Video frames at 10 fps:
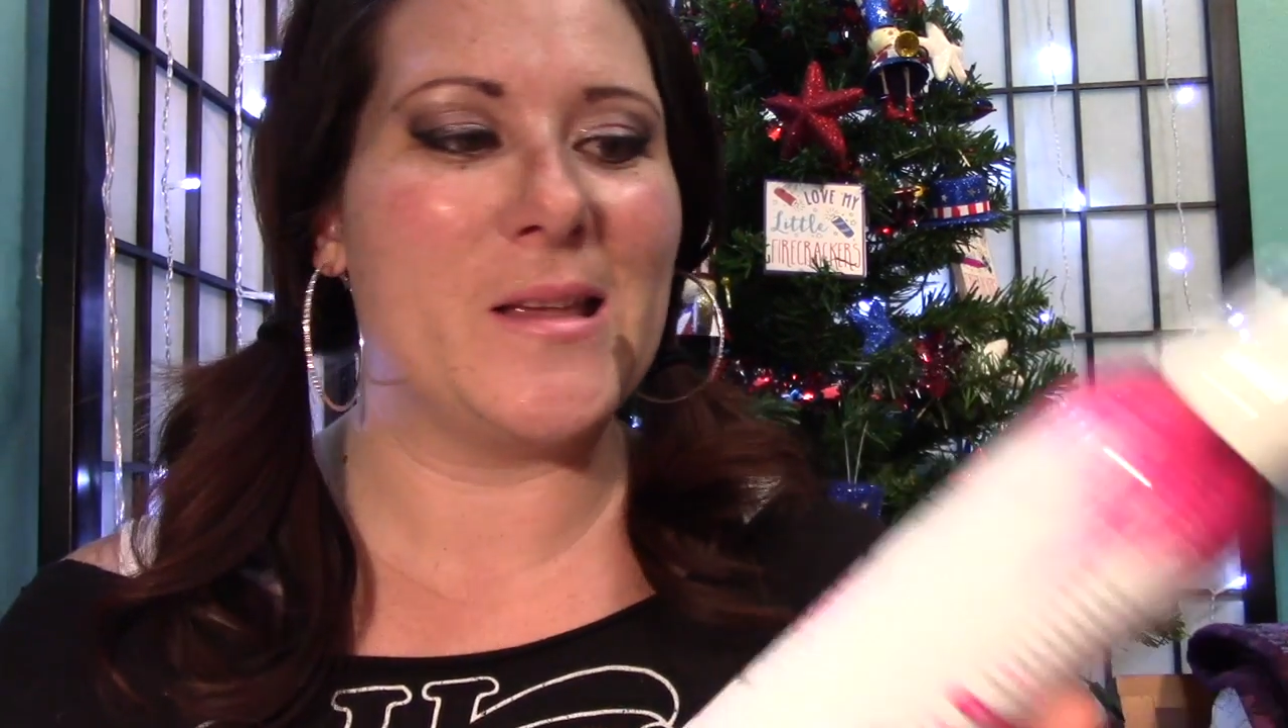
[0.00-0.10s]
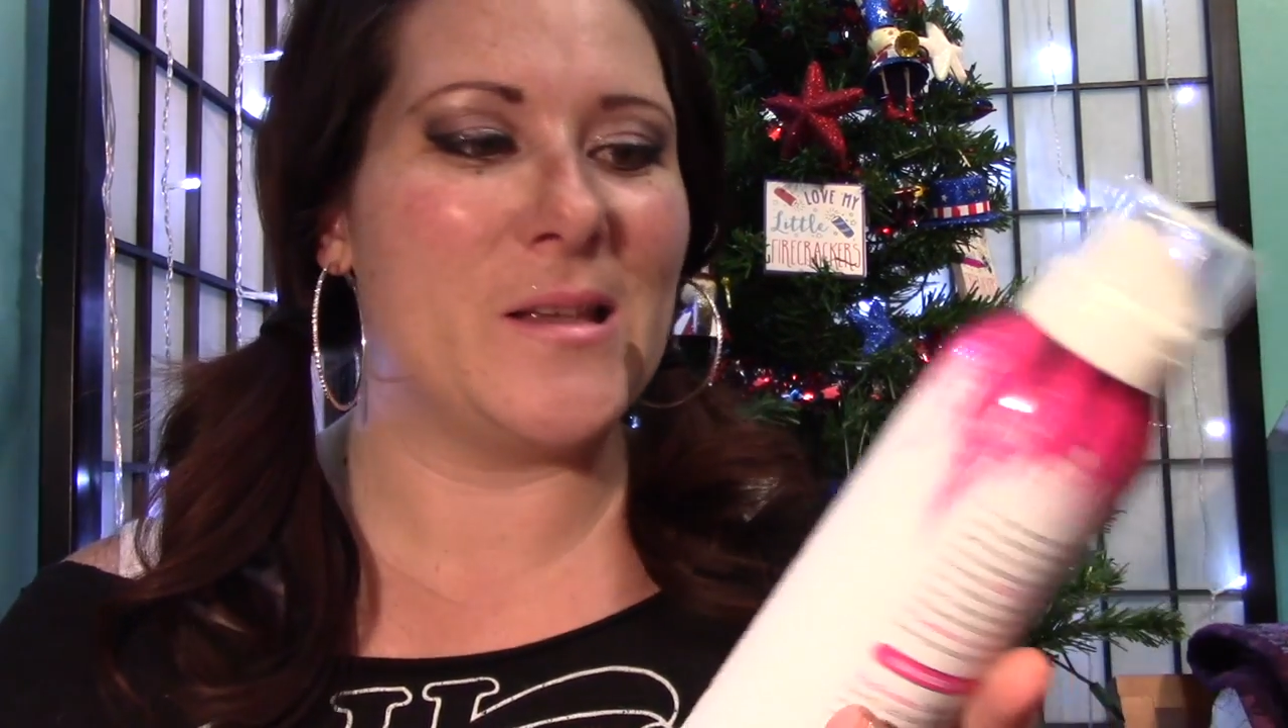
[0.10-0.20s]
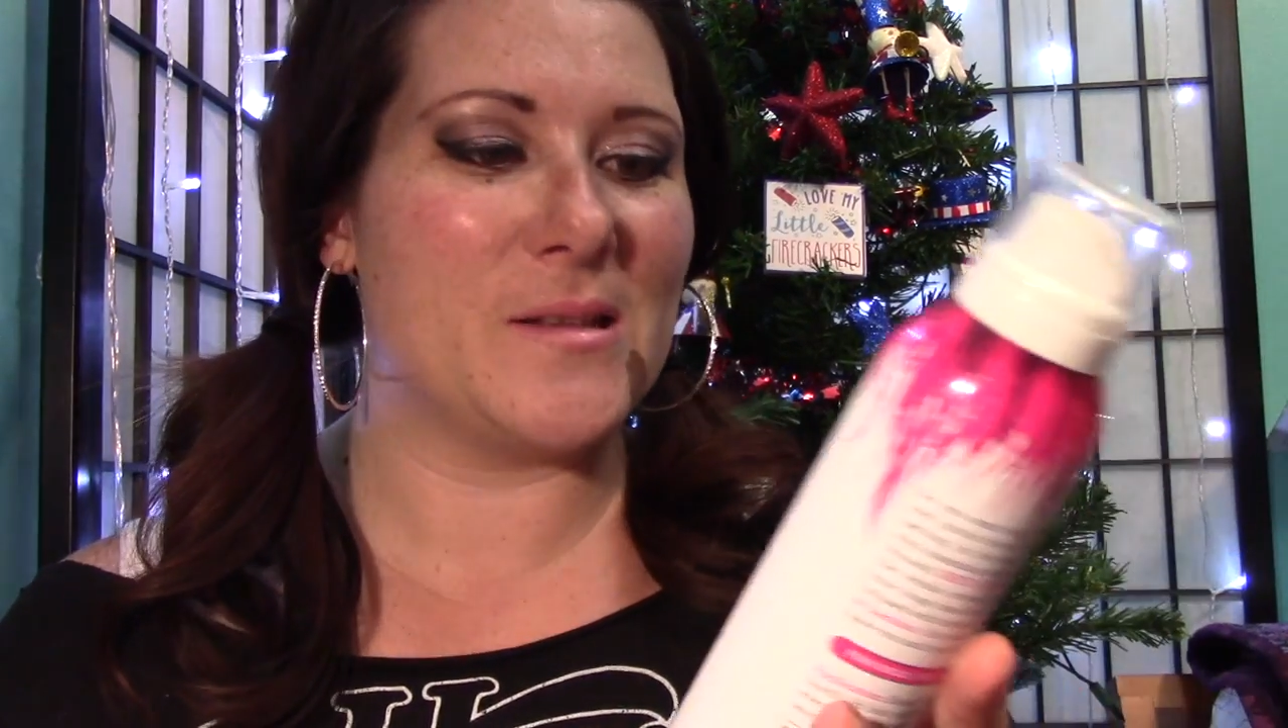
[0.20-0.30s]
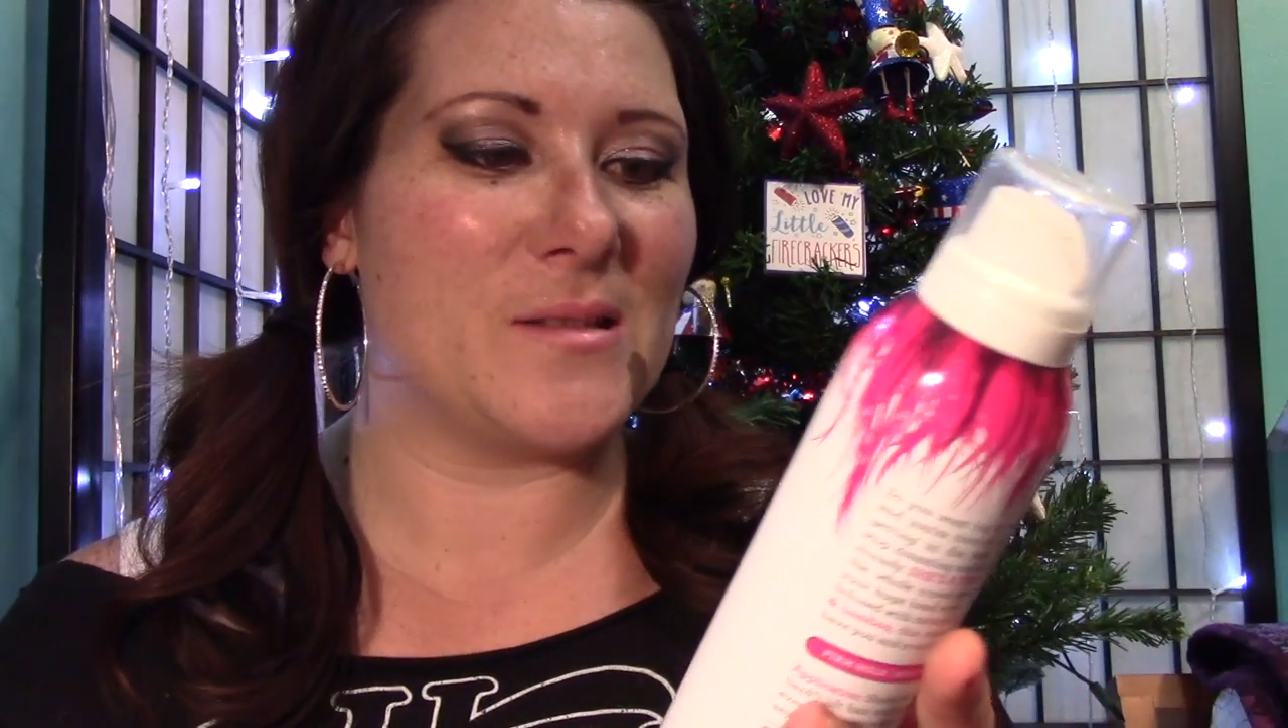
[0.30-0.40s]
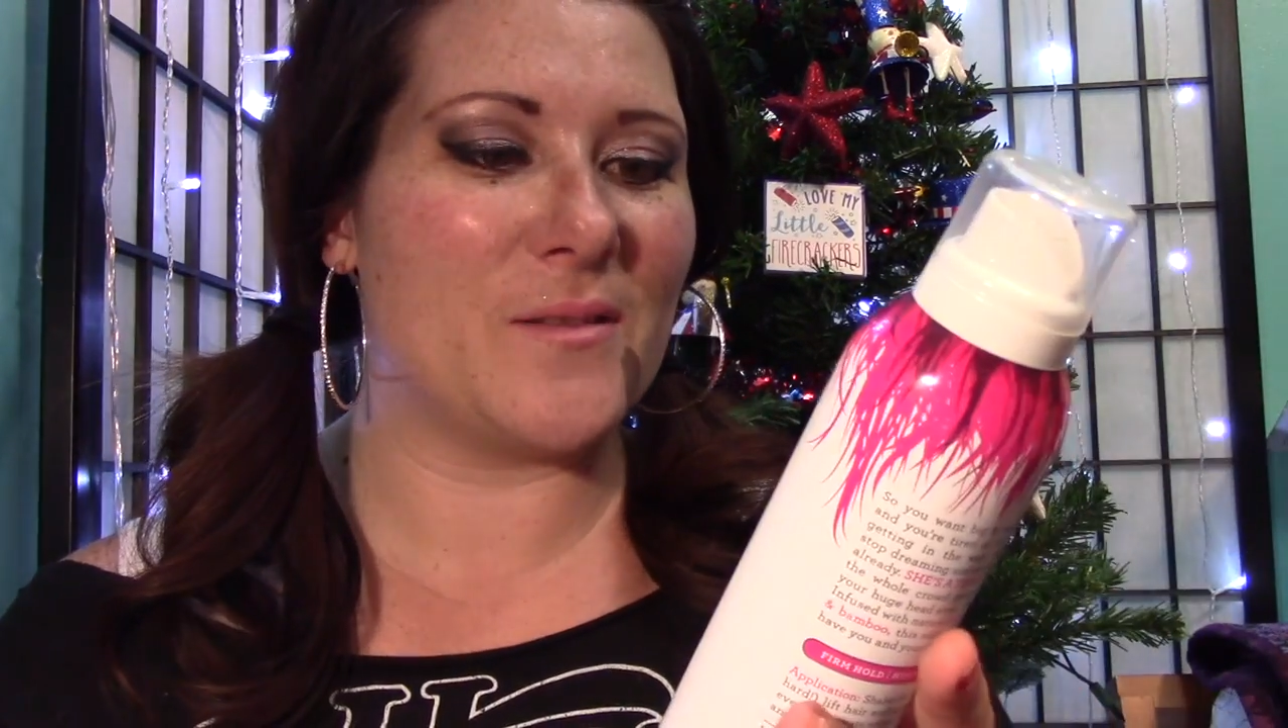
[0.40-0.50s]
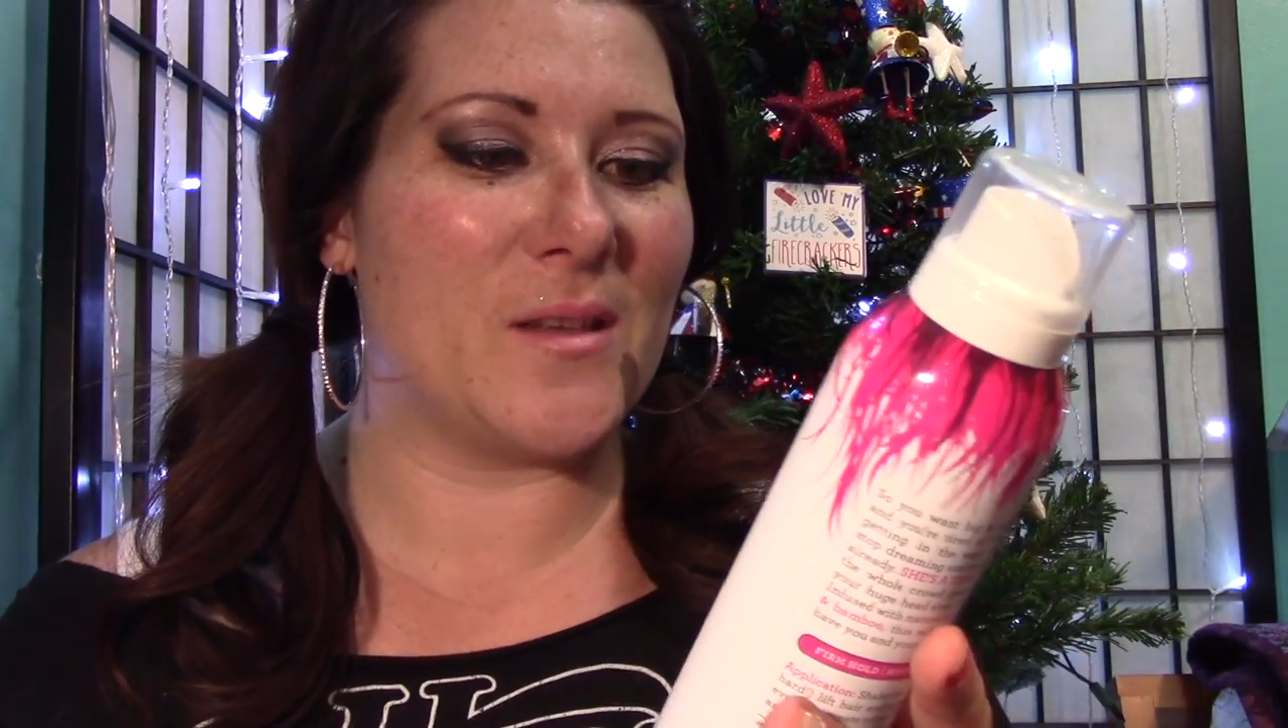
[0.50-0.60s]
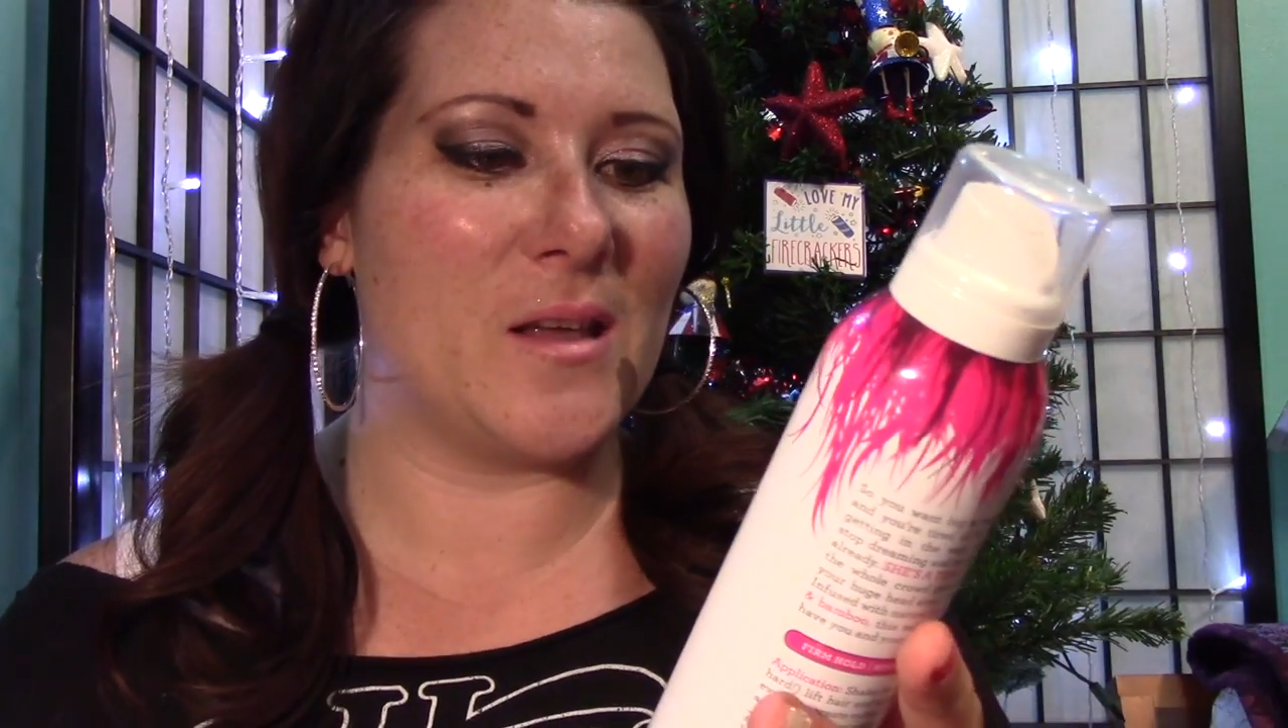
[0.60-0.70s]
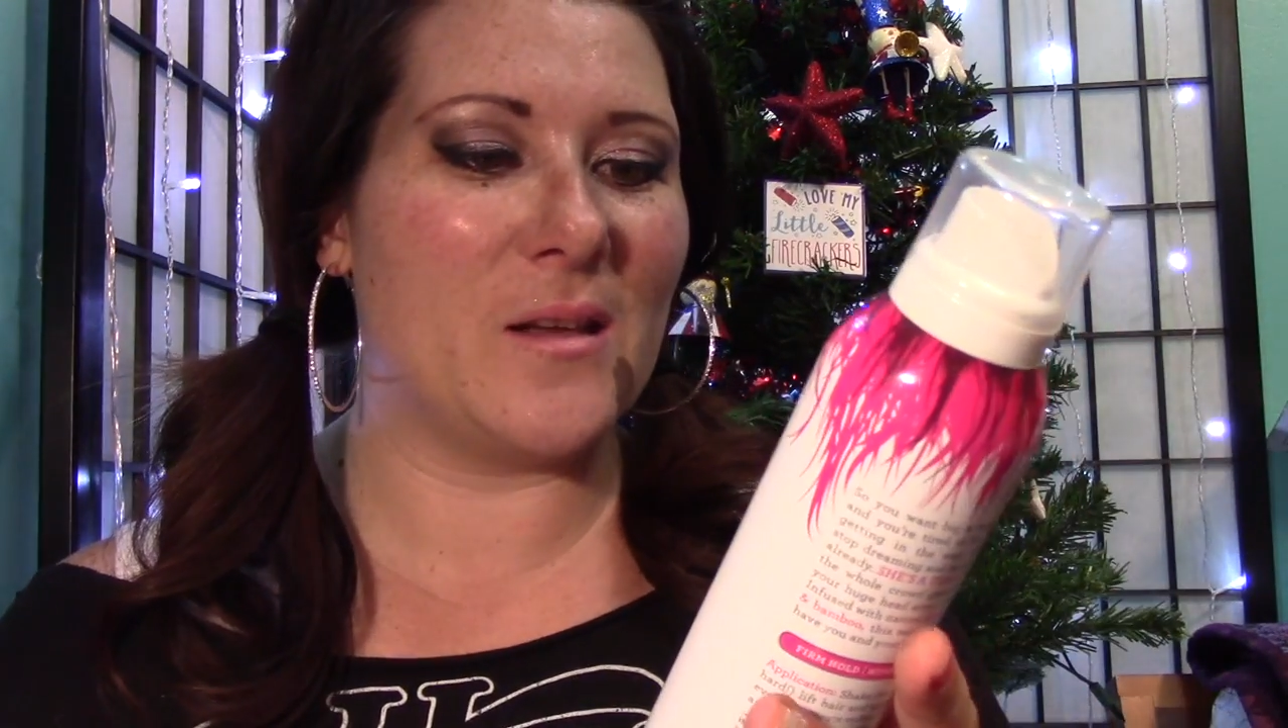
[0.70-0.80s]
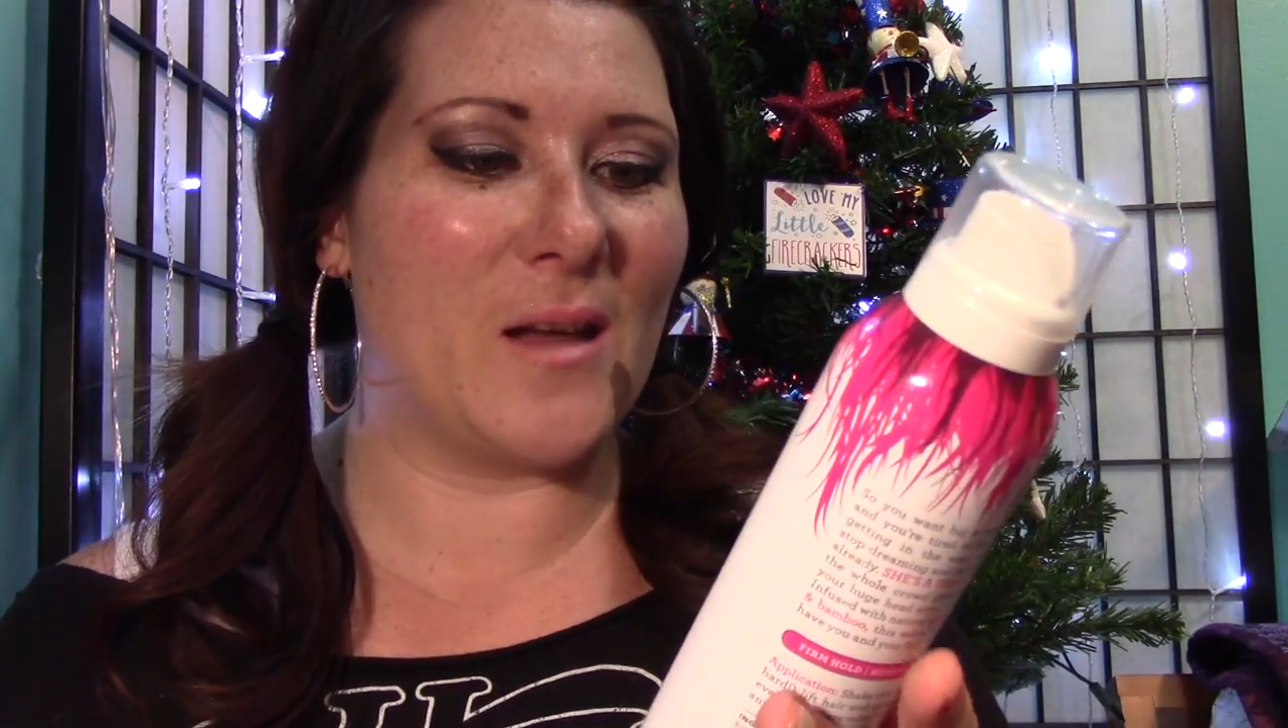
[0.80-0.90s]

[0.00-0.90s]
is the